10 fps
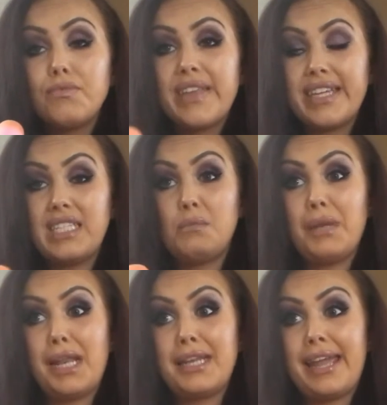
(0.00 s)
This
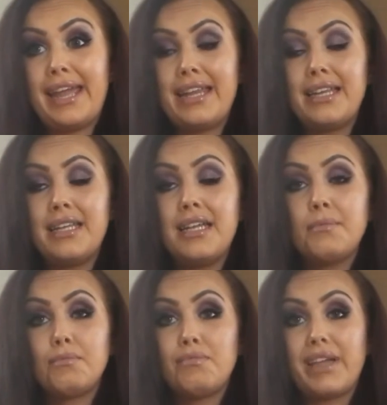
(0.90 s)
blended in
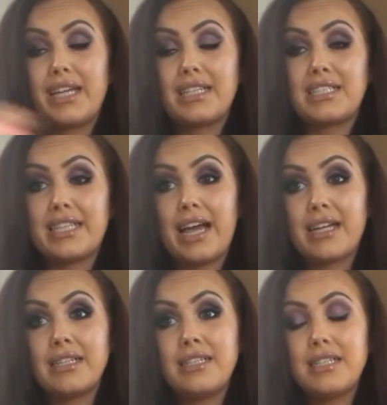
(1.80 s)

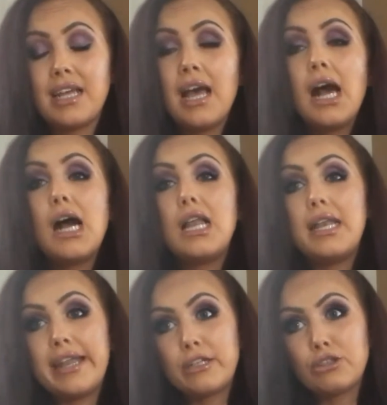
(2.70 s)
seconds,
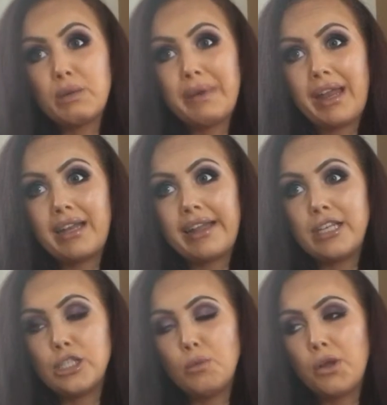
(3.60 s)
literally blended
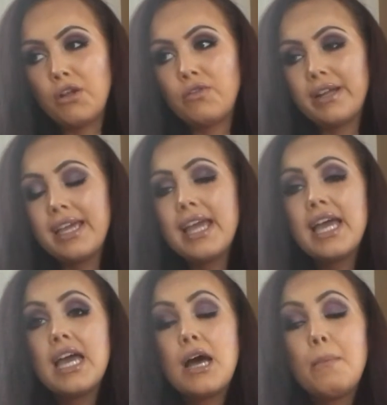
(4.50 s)
in so beautifully,
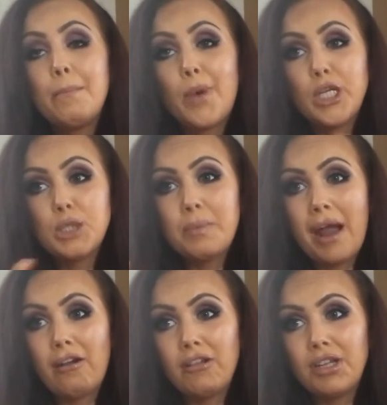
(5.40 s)
much
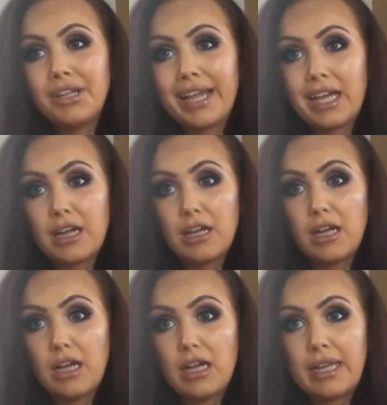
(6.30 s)
better than
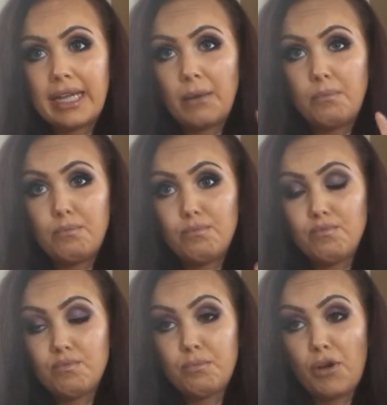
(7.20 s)
like a
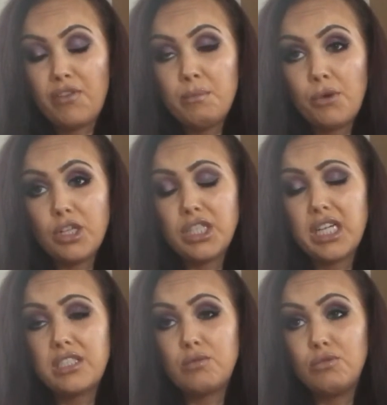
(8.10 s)
buffing brush.
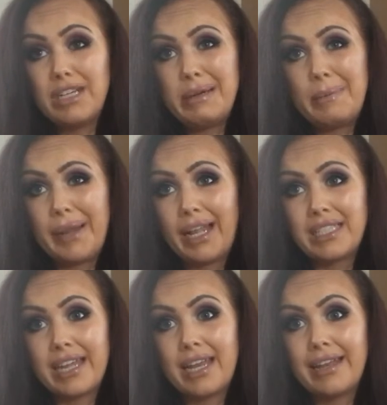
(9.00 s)
It really
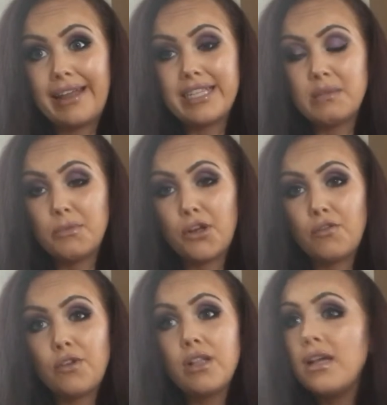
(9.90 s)
blends in nice and
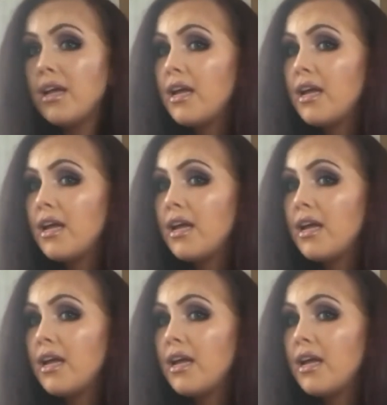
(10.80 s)
beautiful.